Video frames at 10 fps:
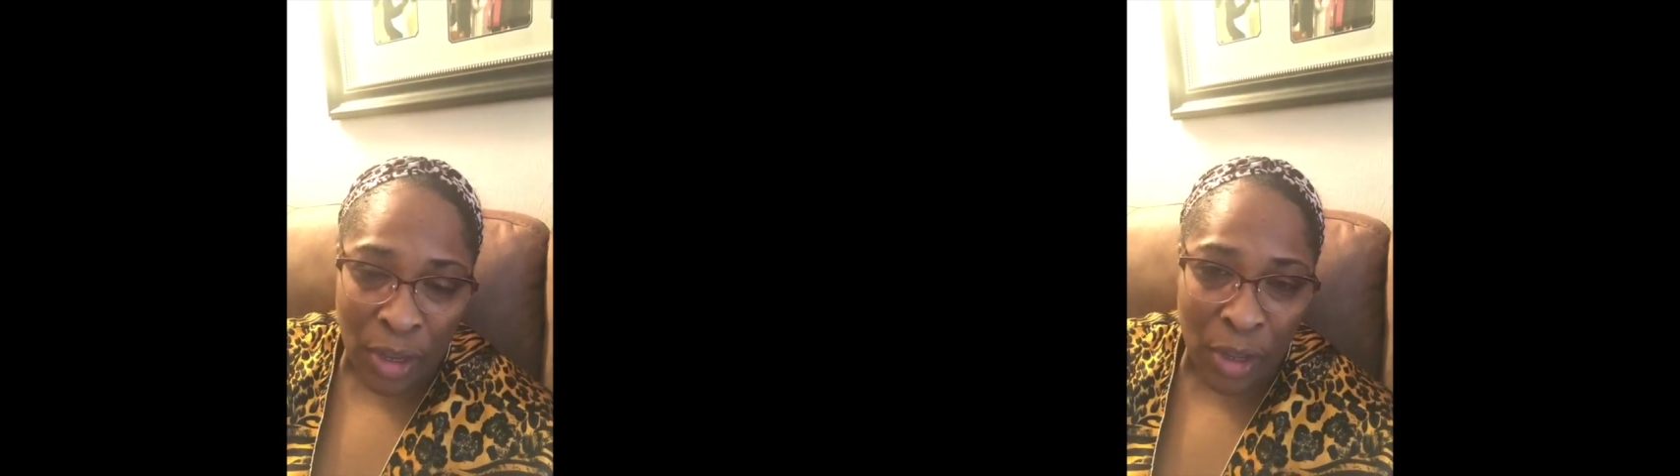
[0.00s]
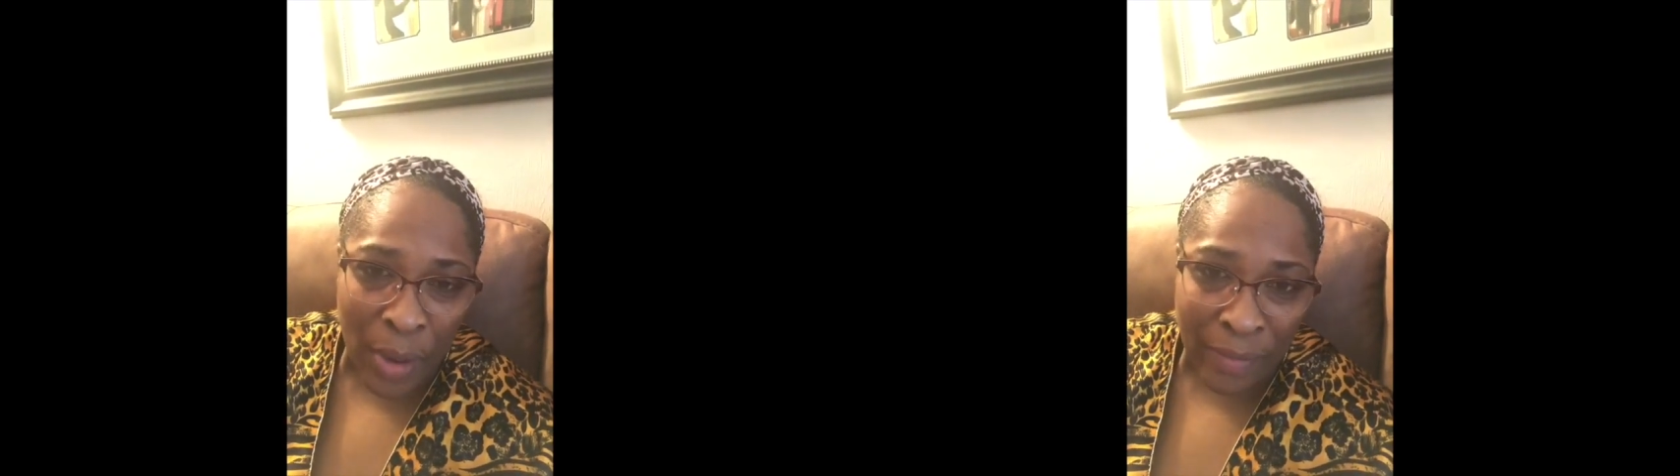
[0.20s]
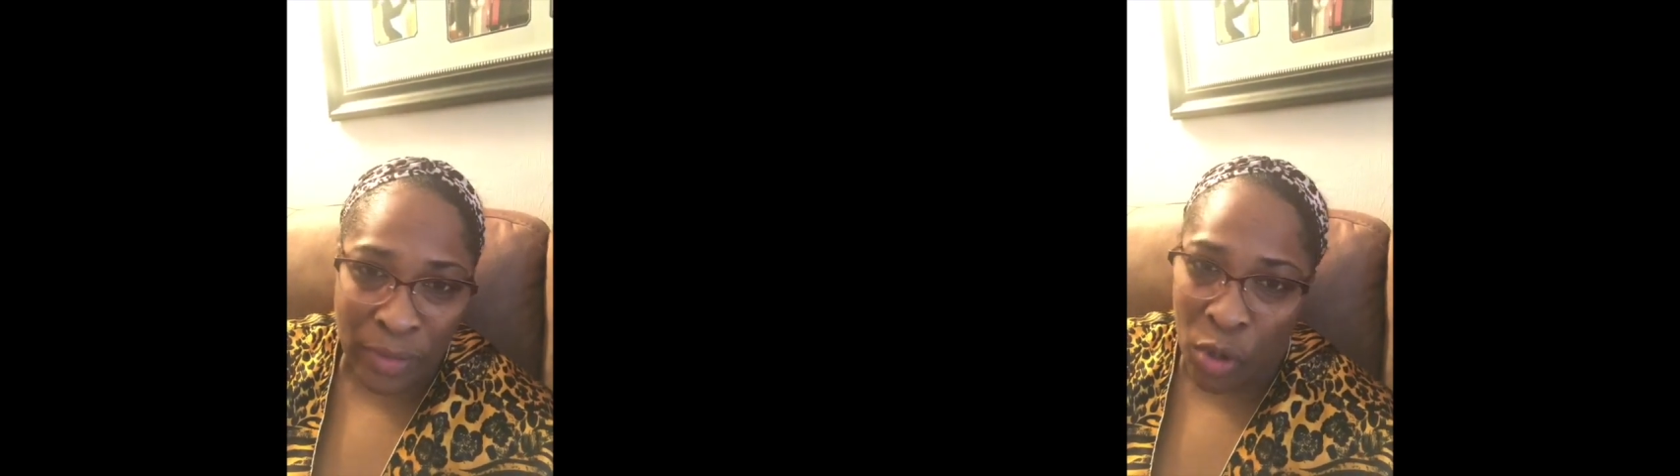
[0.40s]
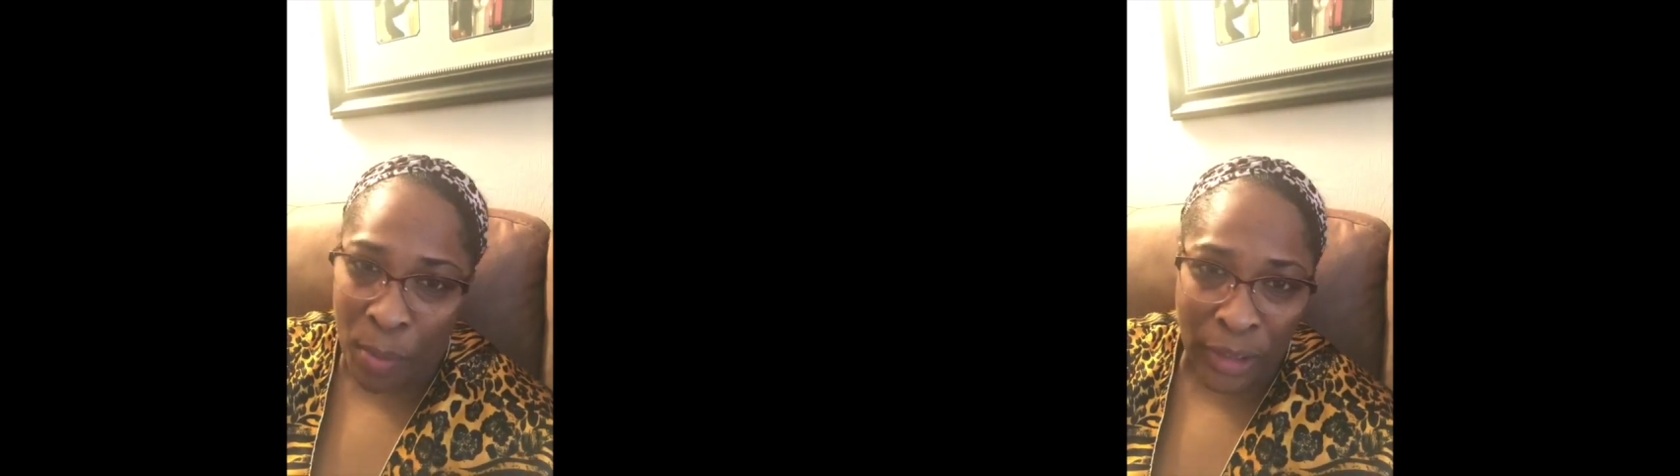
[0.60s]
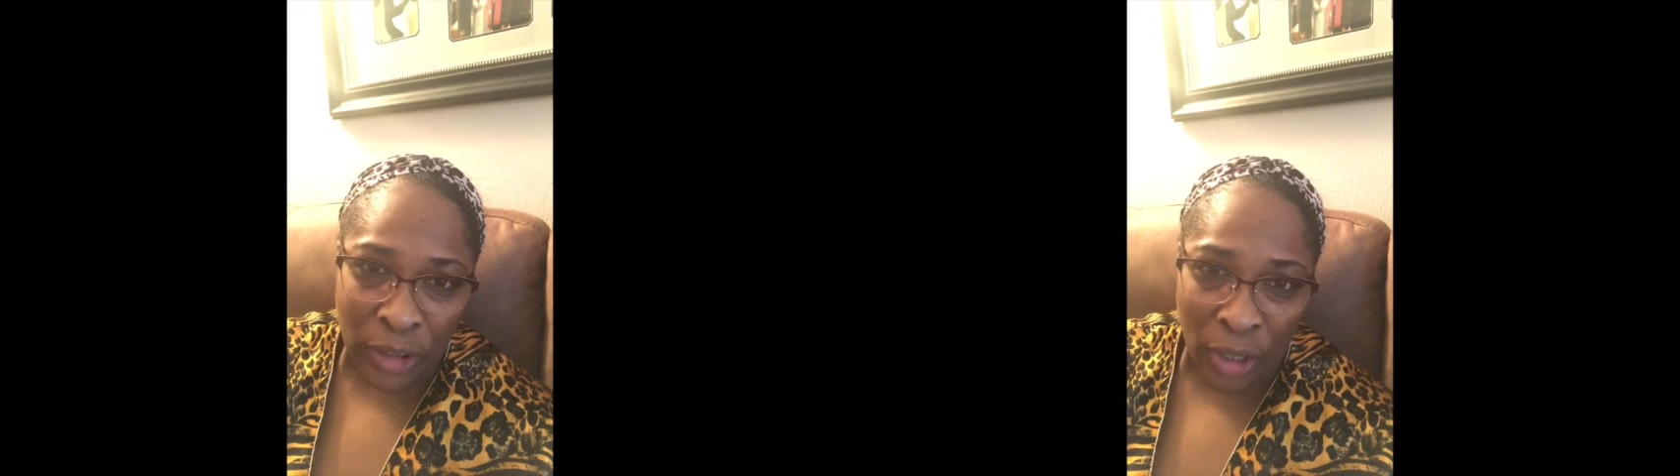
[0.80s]
You have so
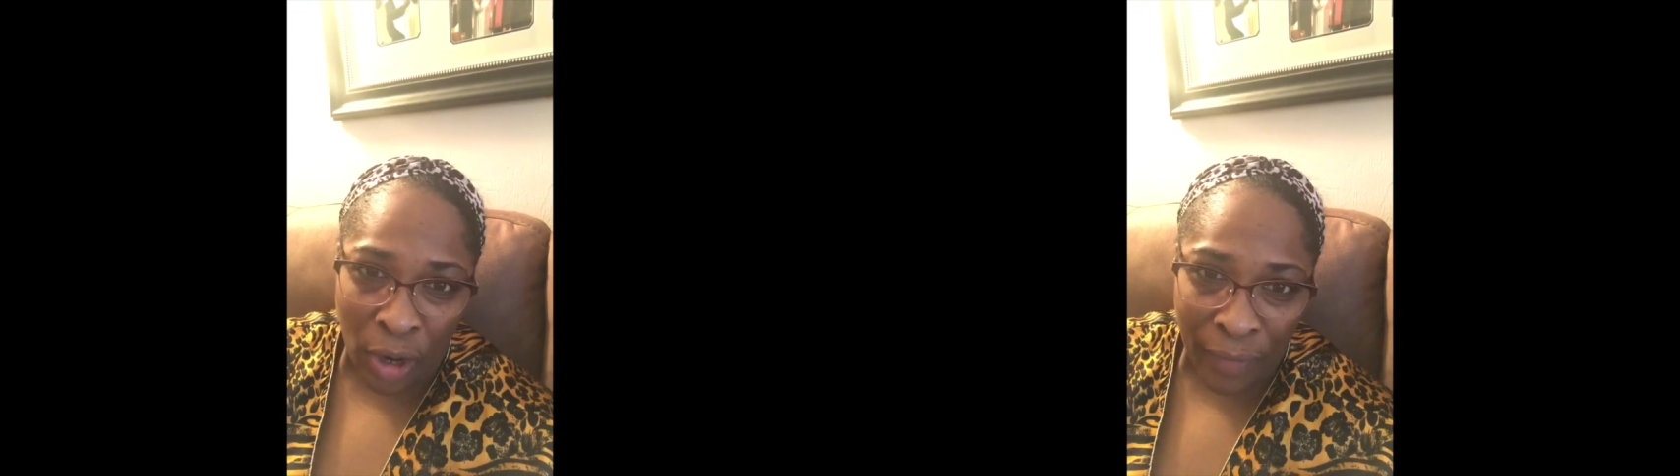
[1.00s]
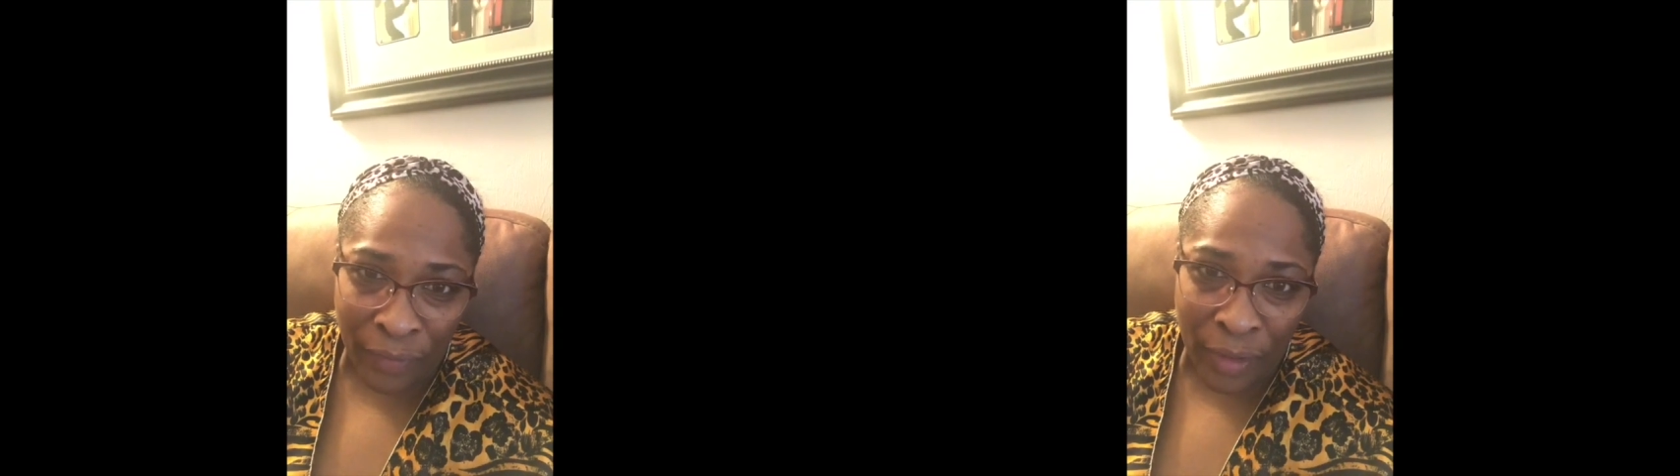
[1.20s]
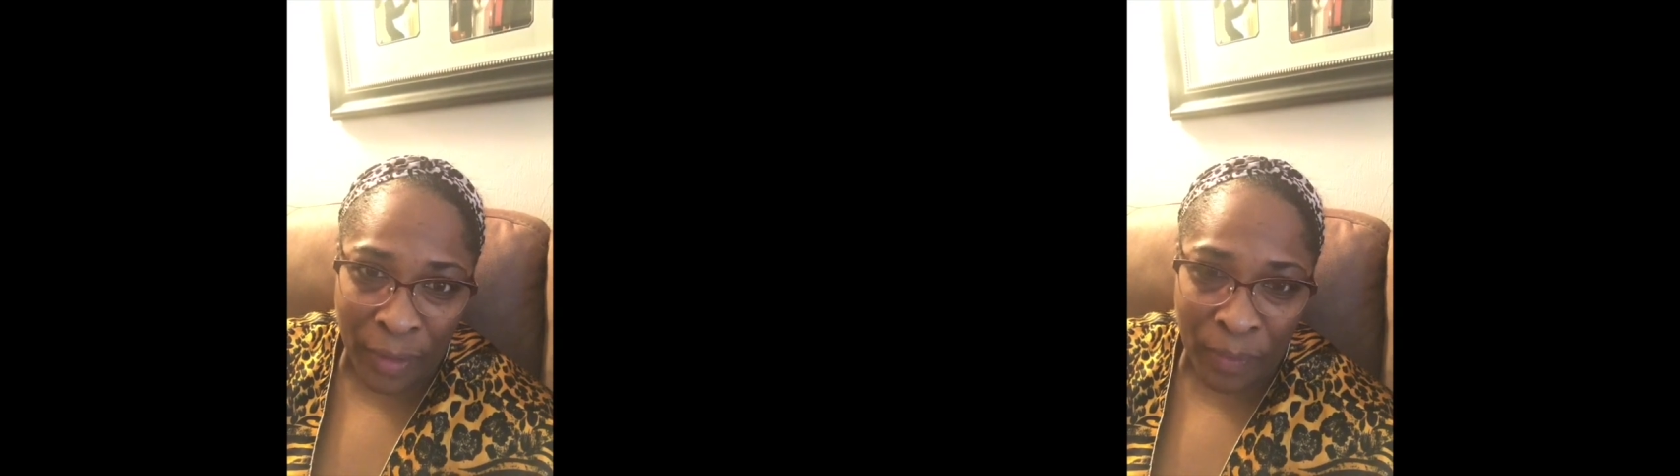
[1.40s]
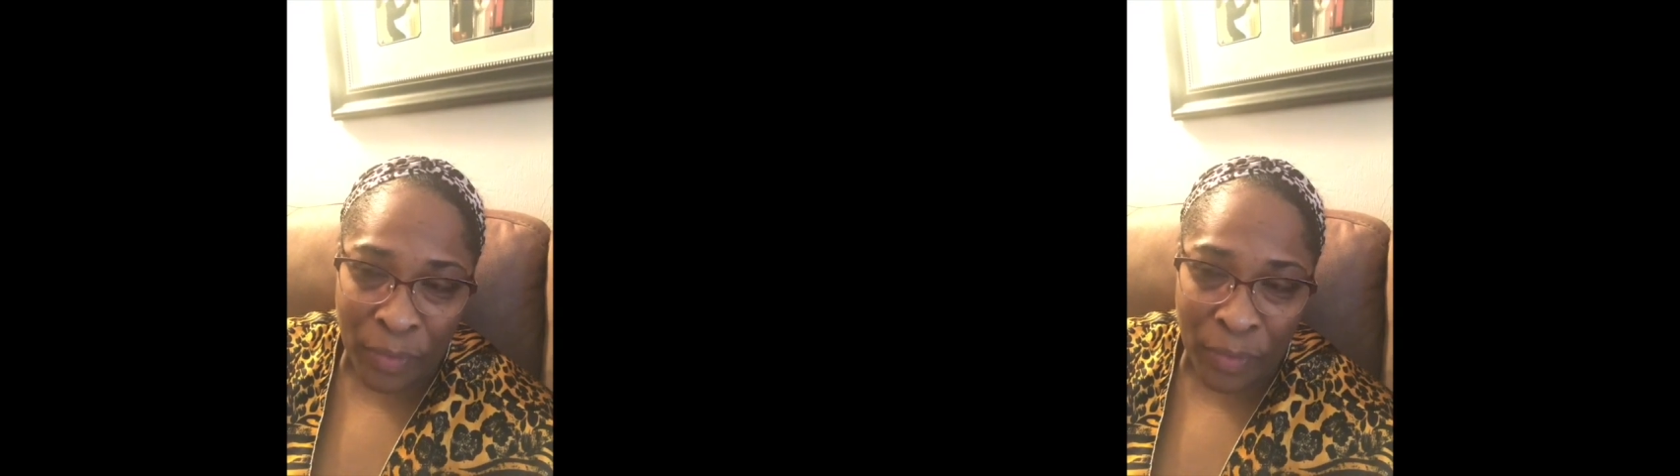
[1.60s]
much to offer.